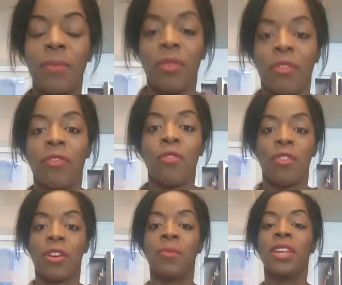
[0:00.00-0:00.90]
or
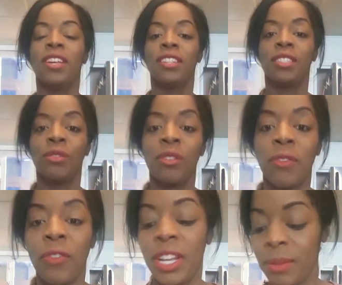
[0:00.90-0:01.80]
form to the
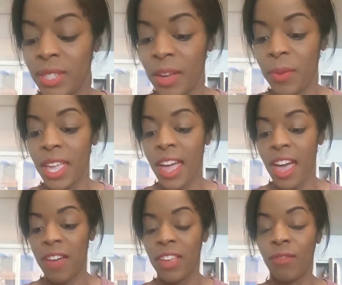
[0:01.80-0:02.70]
freedoms that we
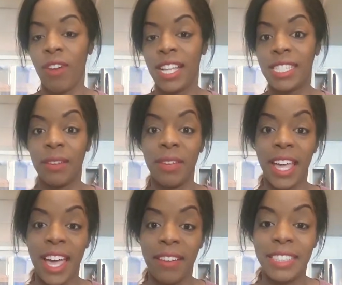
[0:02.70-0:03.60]
have and rights that we
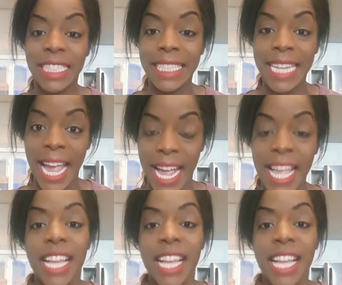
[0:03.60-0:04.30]
have today.